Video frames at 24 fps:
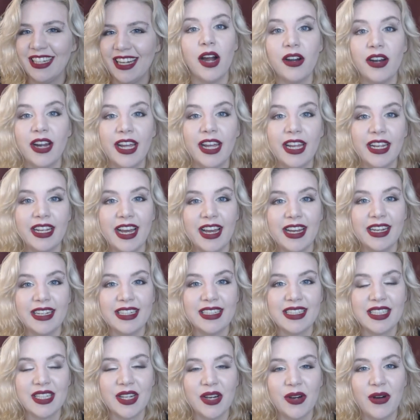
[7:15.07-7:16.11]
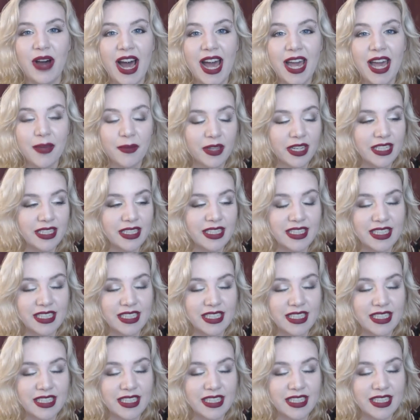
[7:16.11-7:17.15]
Alright guys, so I'm going to
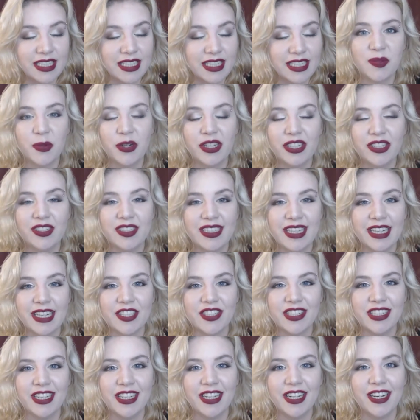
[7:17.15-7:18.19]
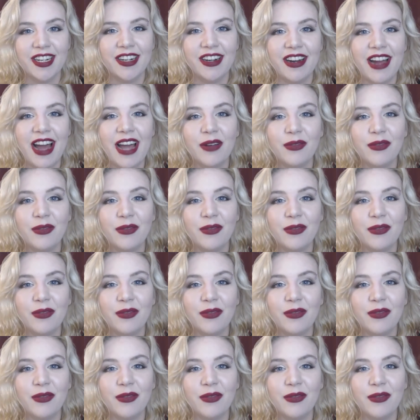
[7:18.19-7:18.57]
stop the non-spoiler section here.